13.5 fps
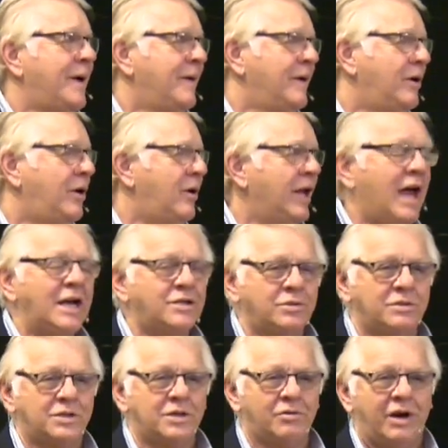Elisha
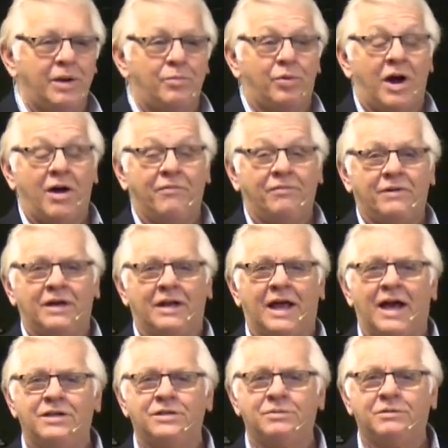was a great prophet.
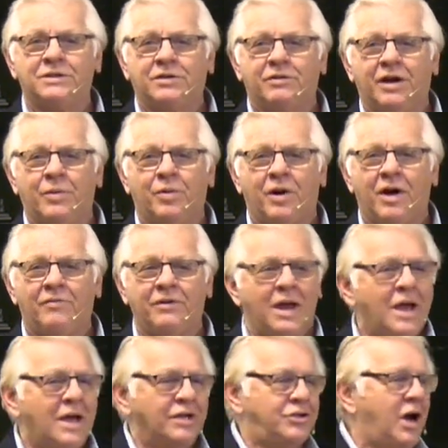Elijah was a great prophet.
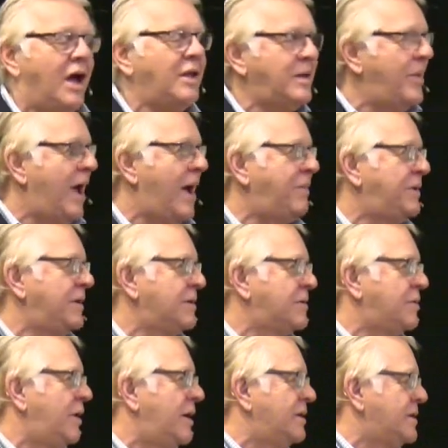John the Baptist
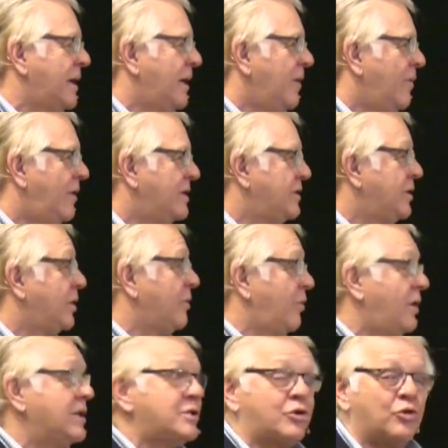
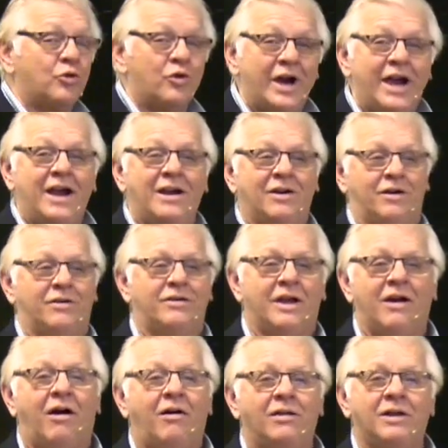was greater than
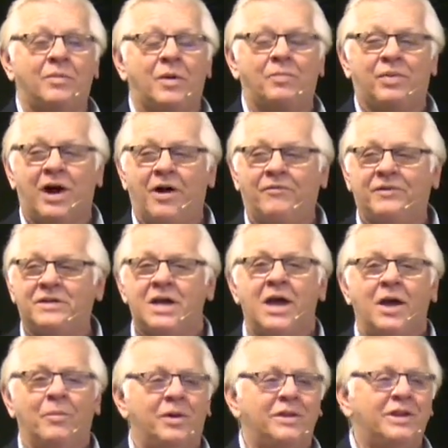all them prophets.
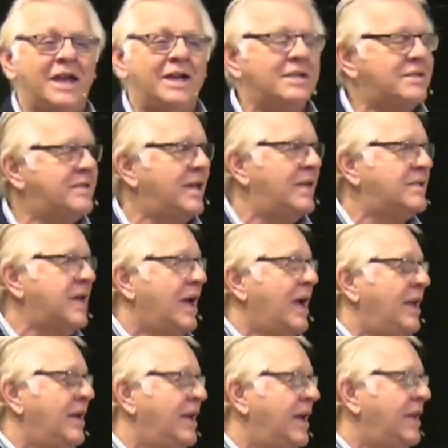But then it says
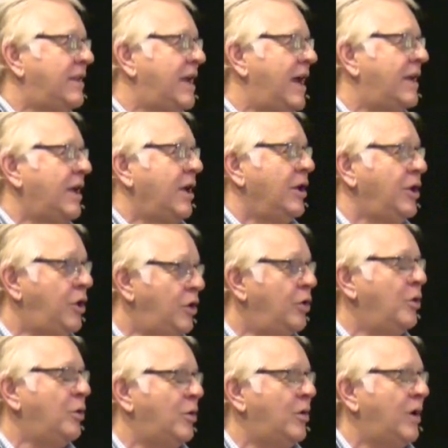that
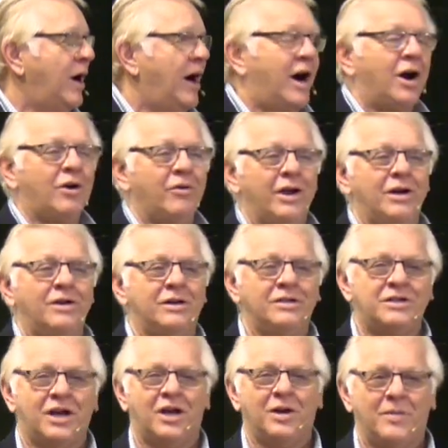you are greater than
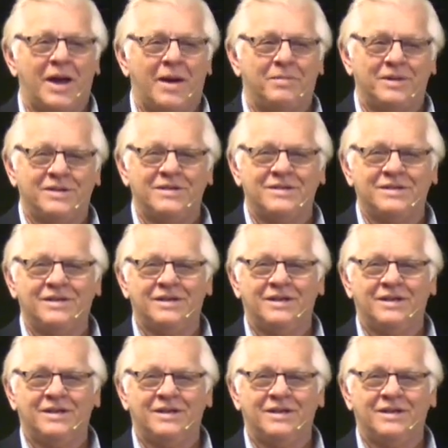John the Baptist.